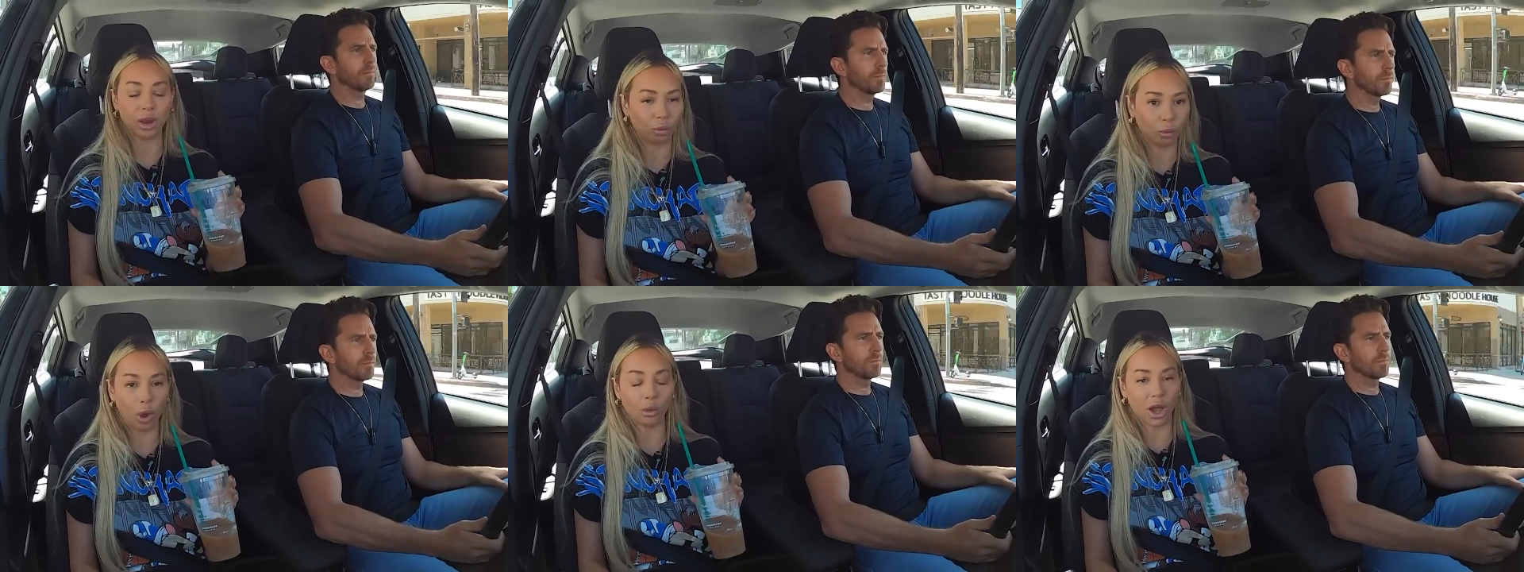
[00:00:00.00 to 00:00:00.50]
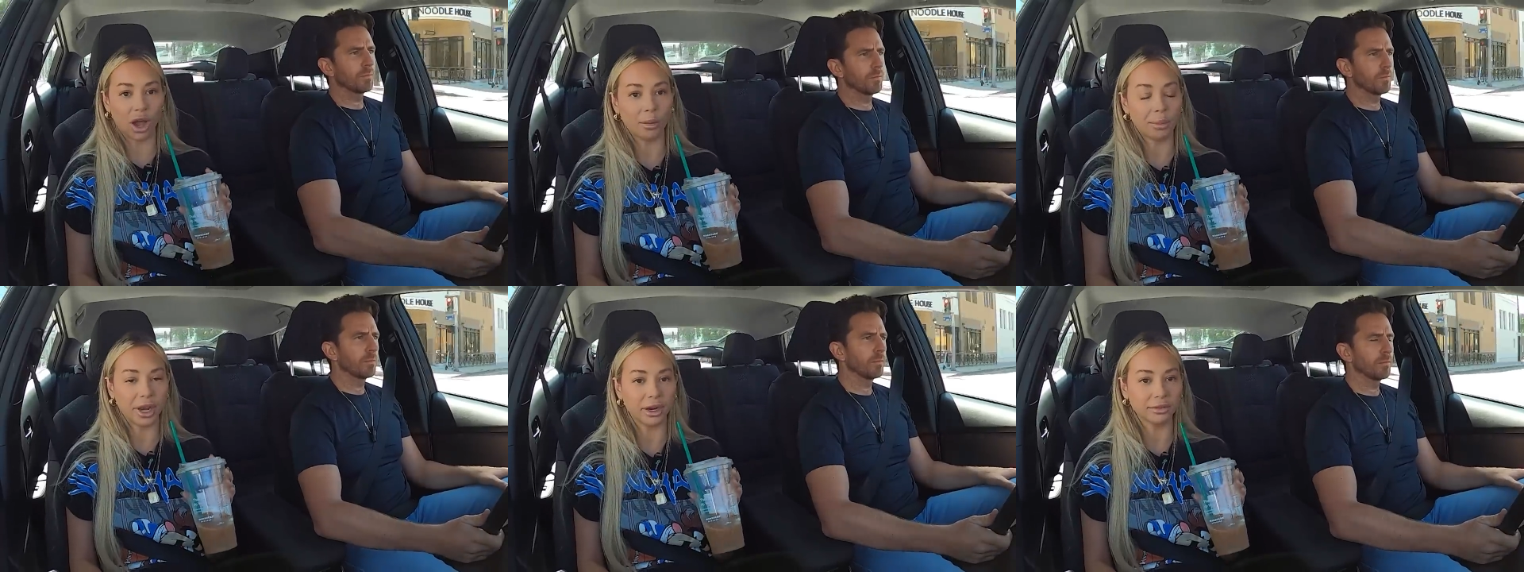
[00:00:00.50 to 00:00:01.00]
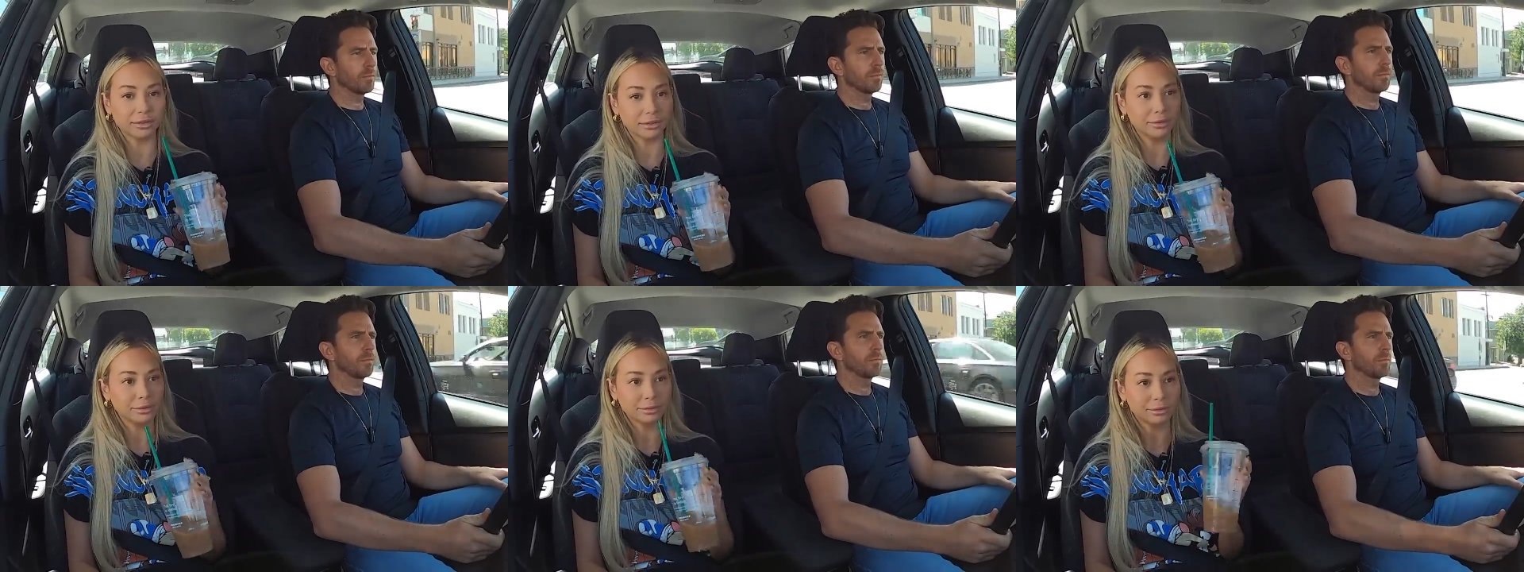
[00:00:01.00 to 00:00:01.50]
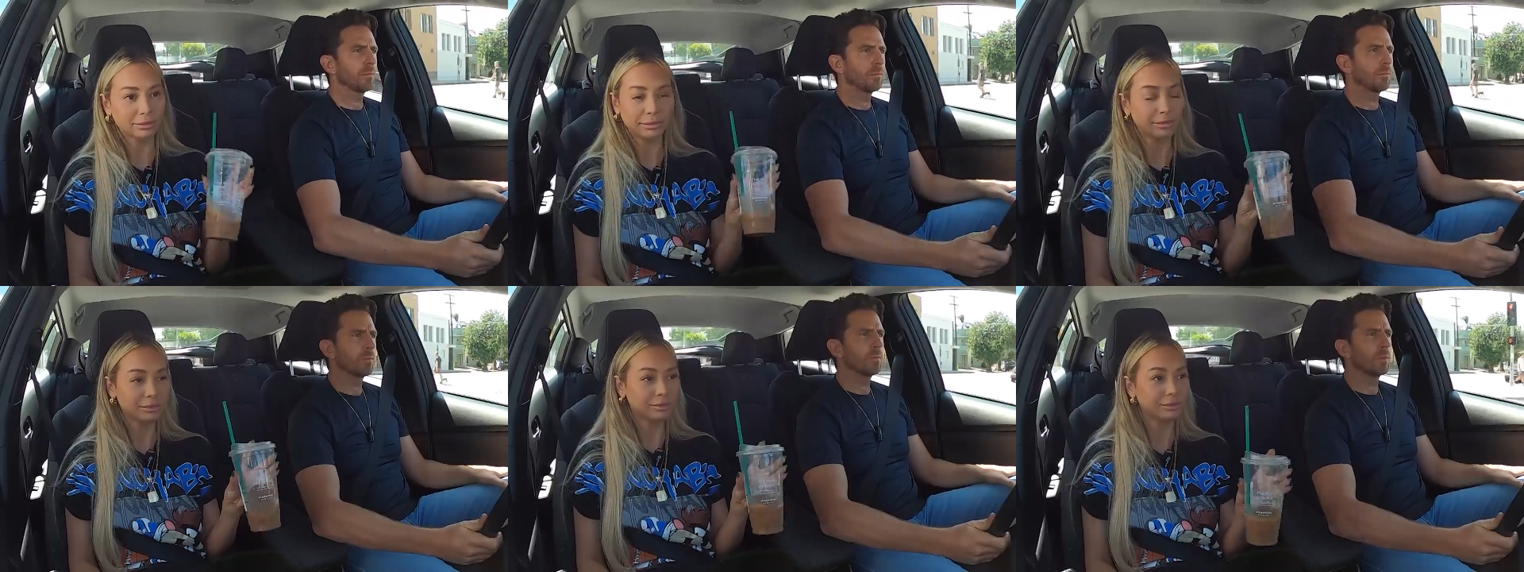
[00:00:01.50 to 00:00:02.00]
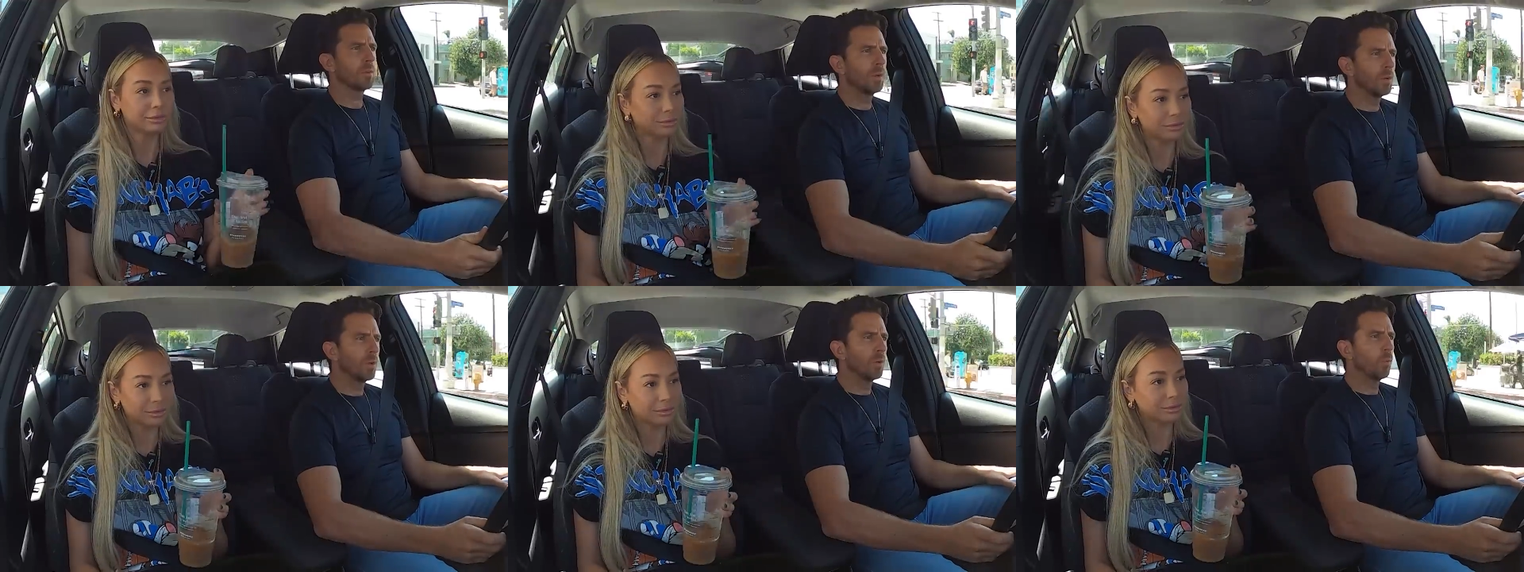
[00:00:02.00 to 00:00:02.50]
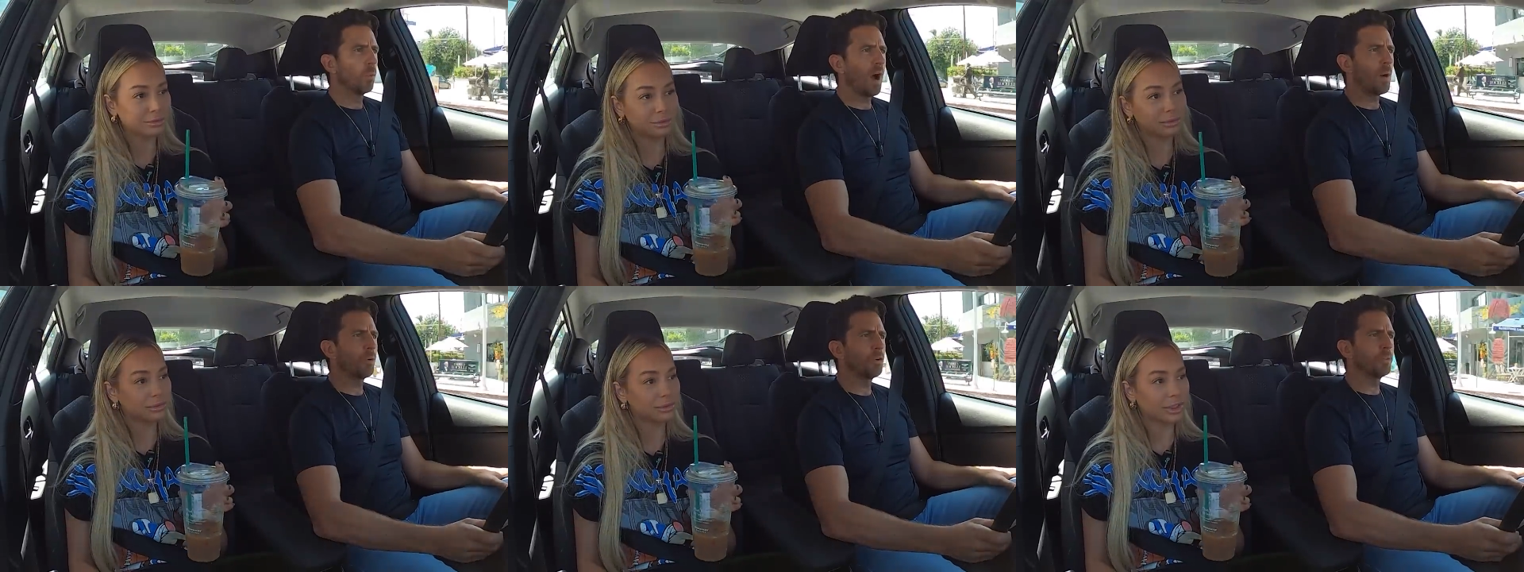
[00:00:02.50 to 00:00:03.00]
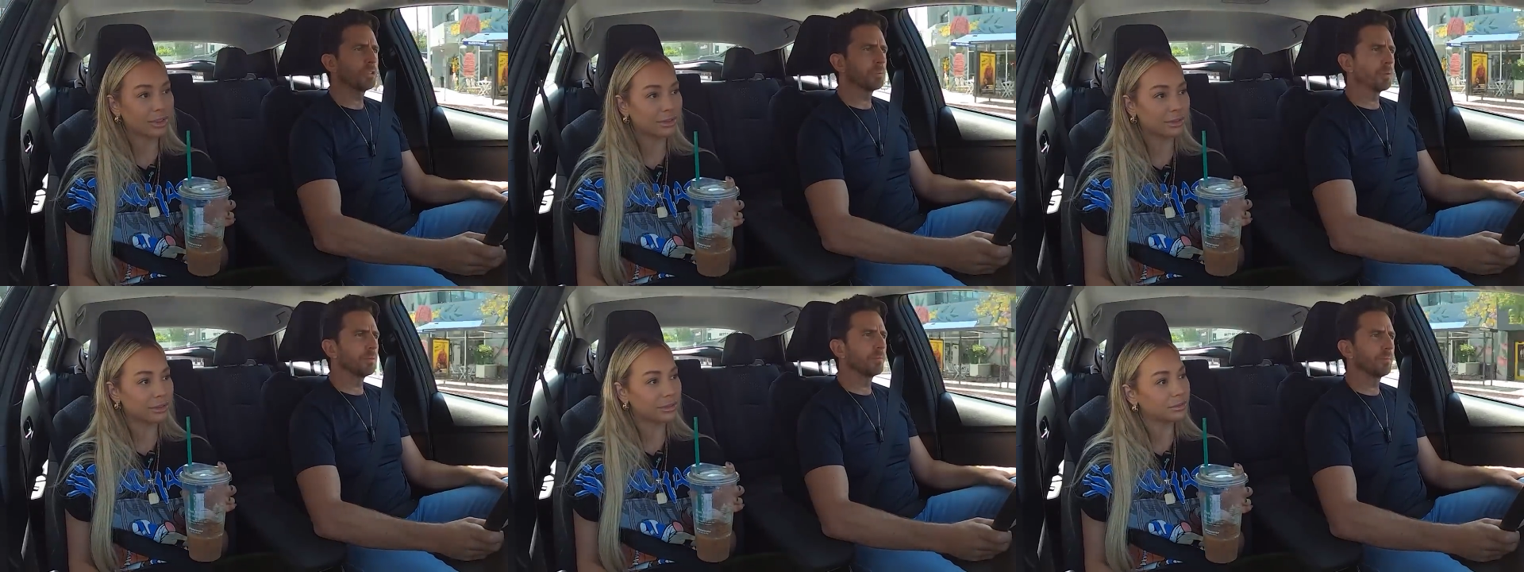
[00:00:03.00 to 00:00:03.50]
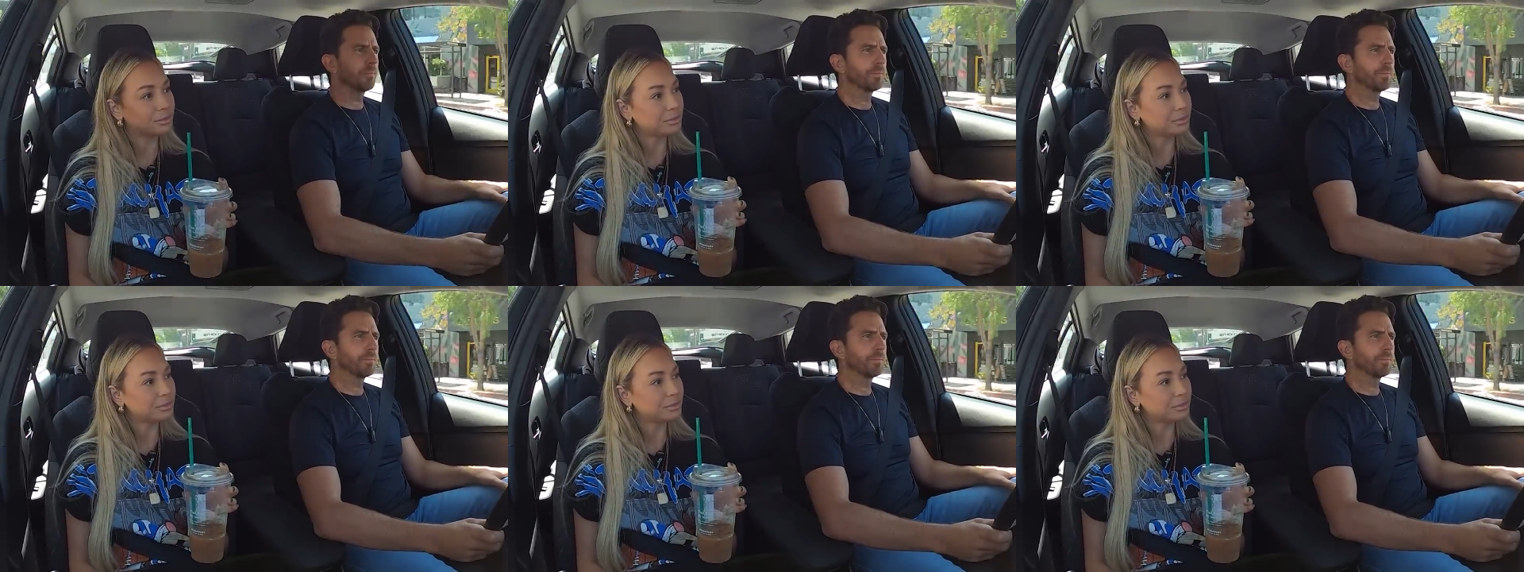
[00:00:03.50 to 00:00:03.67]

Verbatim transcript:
Speaker 1: like woke up and.
Speaker 2: Why were you miserable?